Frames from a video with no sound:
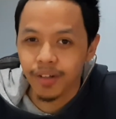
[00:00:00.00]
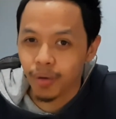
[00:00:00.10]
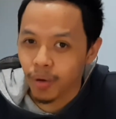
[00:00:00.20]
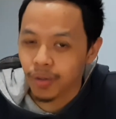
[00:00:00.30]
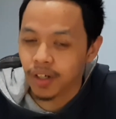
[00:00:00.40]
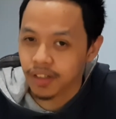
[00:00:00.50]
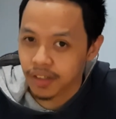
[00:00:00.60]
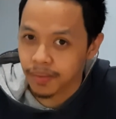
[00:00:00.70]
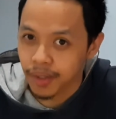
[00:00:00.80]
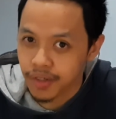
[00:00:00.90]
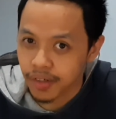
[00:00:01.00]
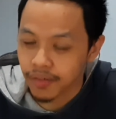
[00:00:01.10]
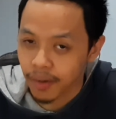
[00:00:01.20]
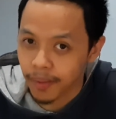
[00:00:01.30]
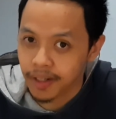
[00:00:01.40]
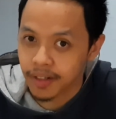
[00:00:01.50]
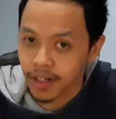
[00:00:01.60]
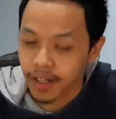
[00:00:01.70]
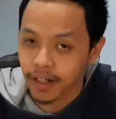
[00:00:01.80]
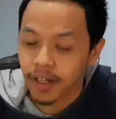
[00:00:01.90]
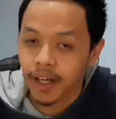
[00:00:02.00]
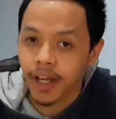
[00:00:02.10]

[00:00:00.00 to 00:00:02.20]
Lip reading: goal contribution for Manchester United